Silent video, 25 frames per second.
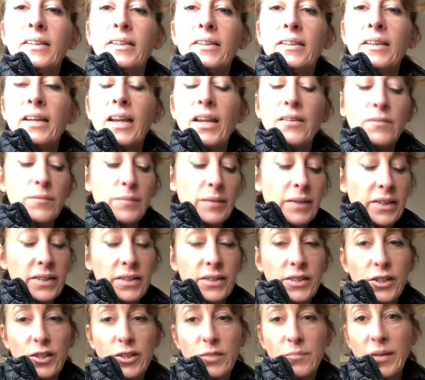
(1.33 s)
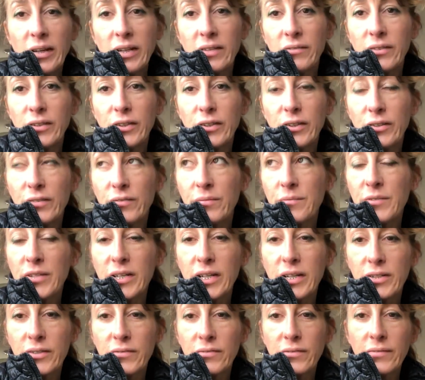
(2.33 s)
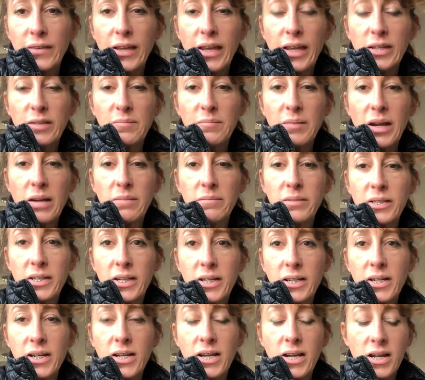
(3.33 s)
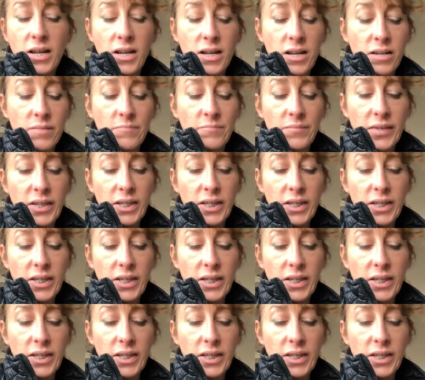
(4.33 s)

Hi everybody, it's Dr. Magnifico from JRSVet and Probably.com.